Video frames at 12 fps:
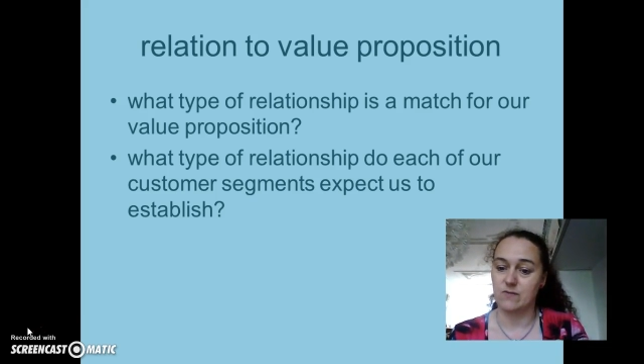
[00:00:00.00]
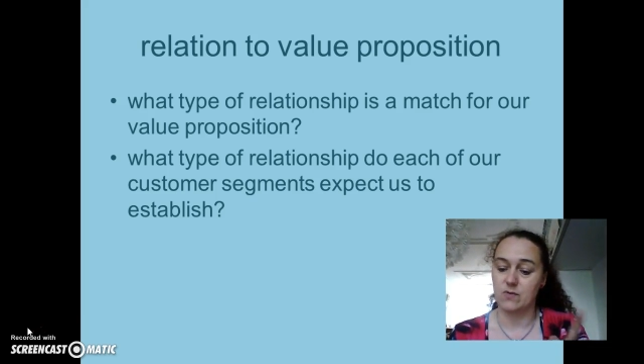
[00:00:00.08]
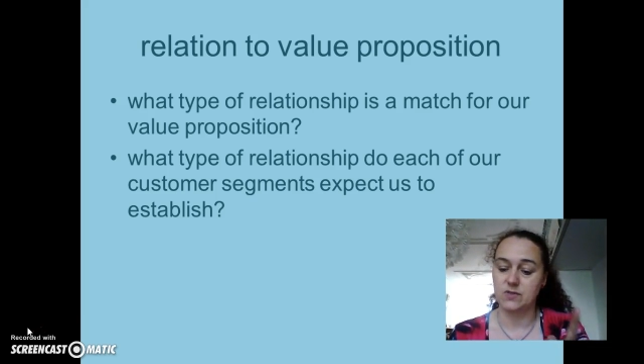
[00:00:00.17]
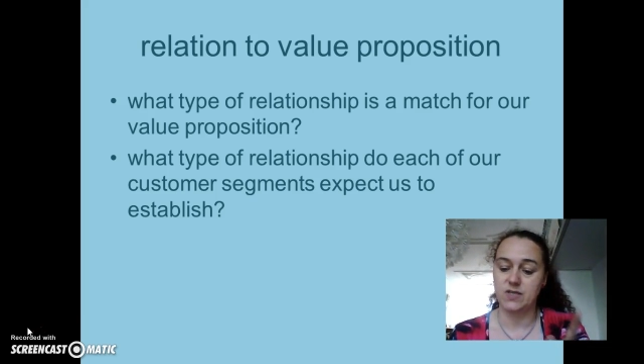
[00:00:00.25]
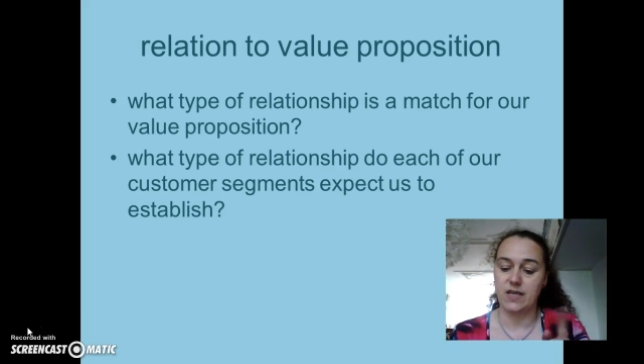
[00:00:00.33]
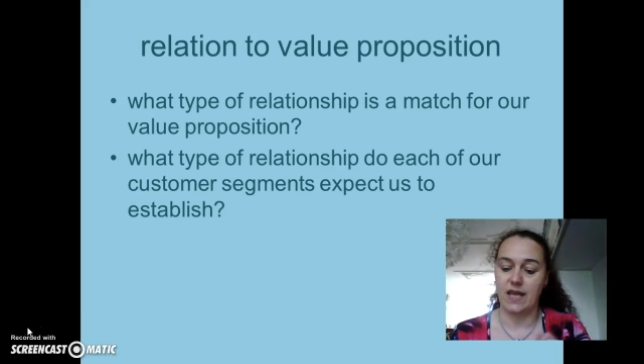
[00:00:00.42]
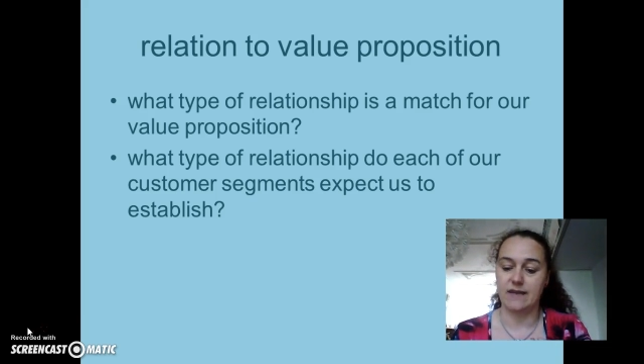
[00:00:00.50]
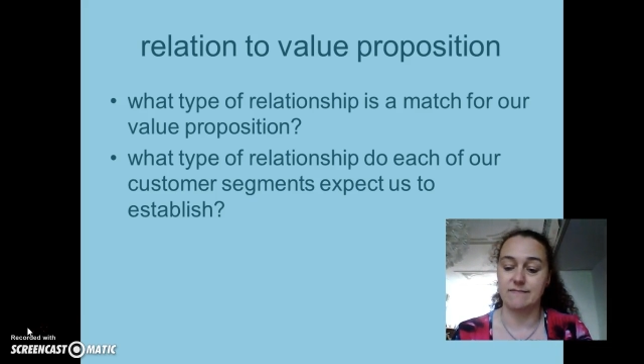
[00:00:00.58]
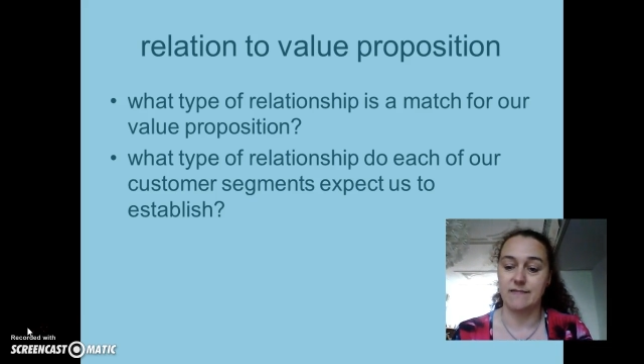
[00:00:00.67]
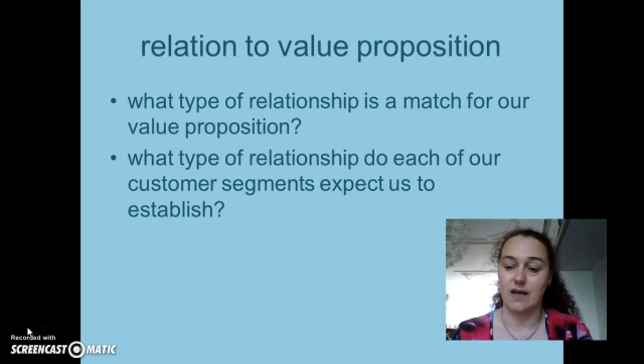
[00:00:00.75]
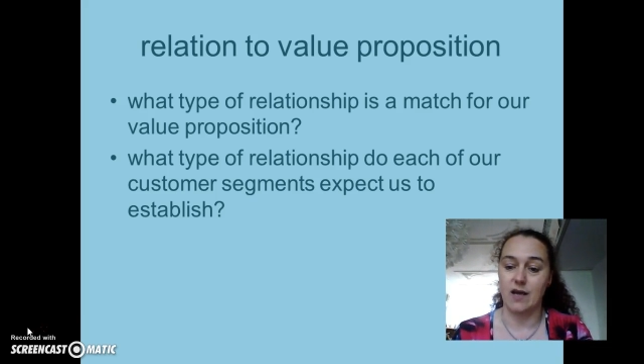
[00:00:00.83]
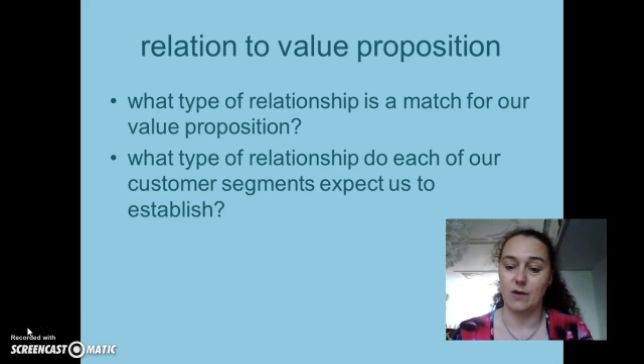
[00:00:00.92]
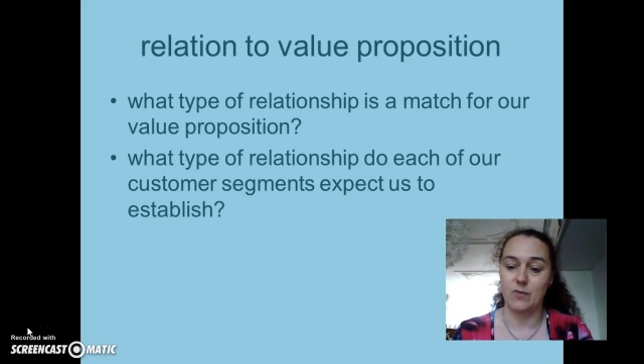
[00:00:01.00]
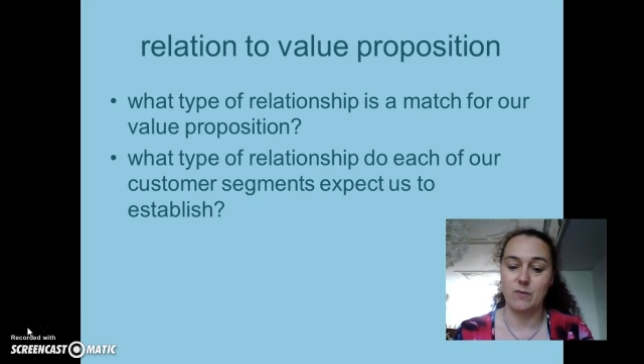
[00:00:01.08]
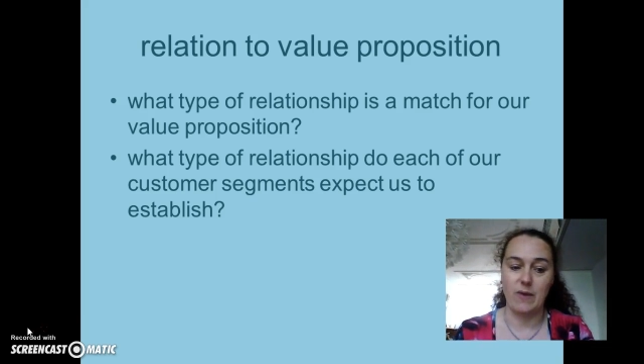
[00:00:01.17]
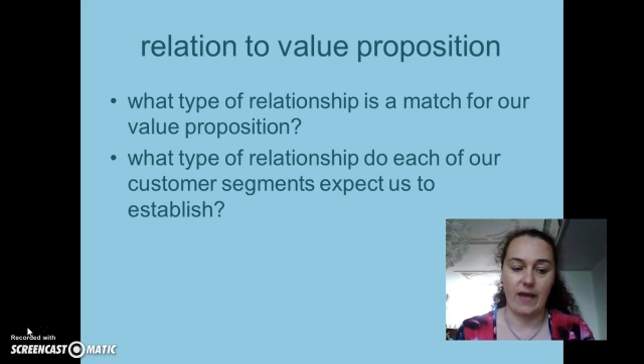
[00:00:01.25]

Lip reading: for watching, and I'll be